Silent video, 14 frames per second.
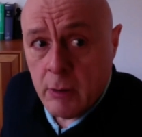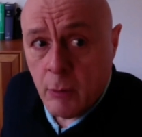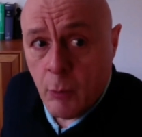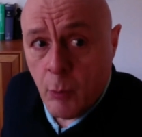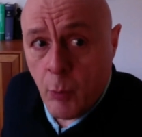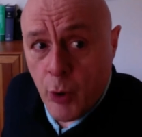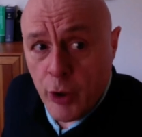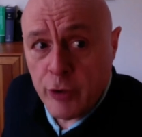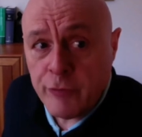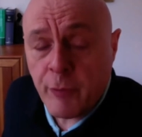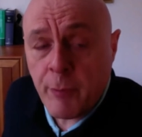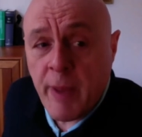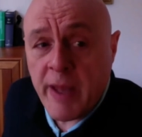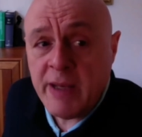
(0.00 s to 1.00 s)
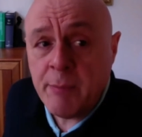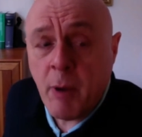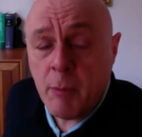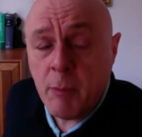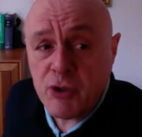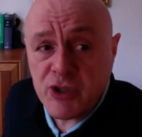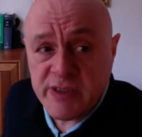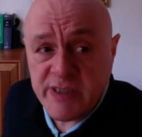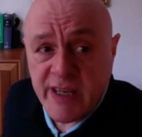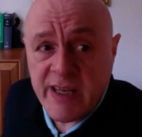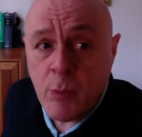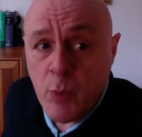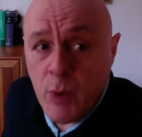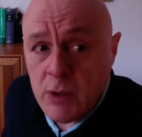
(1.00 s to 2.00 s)
word from any publishers that
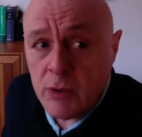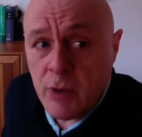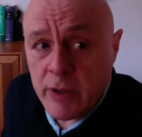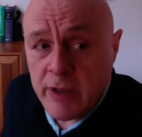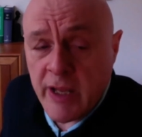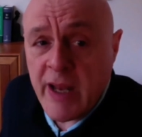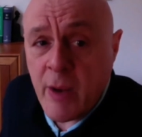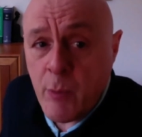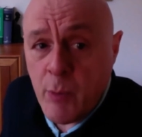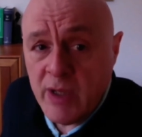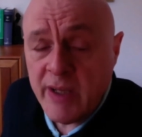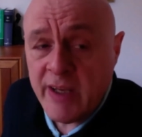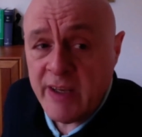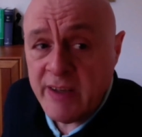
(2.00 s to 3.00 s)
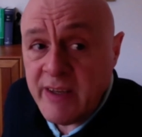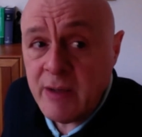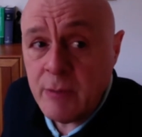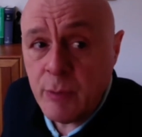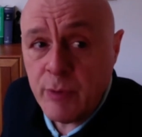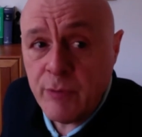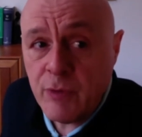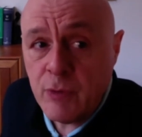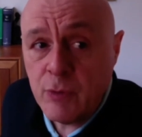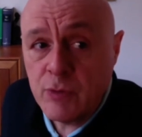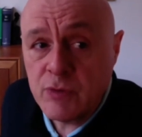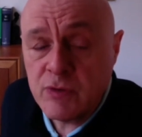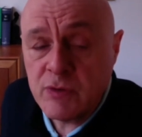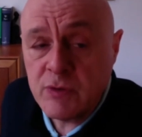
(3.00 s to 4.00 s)
they will indeed
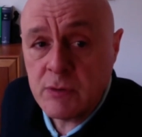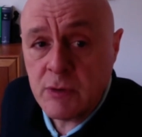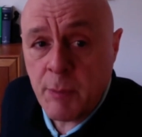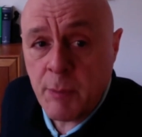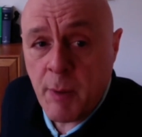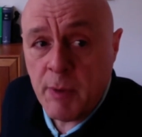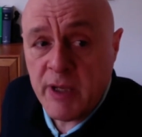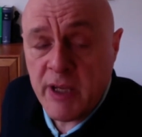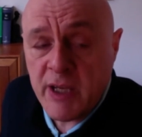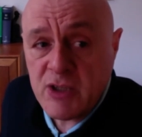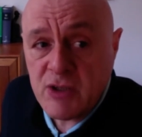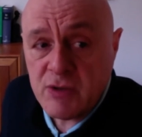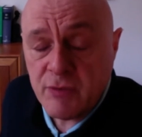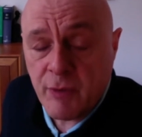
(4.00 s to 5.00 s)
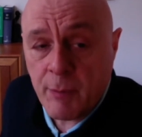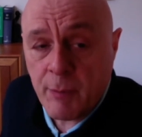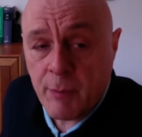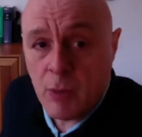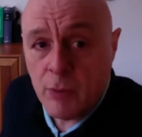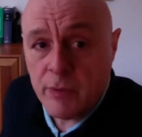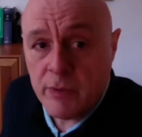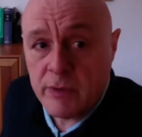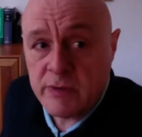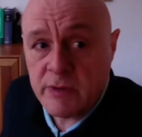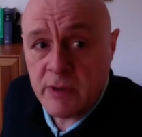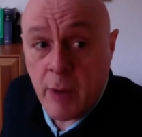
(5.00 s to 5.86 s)
refuse the publications from our authors.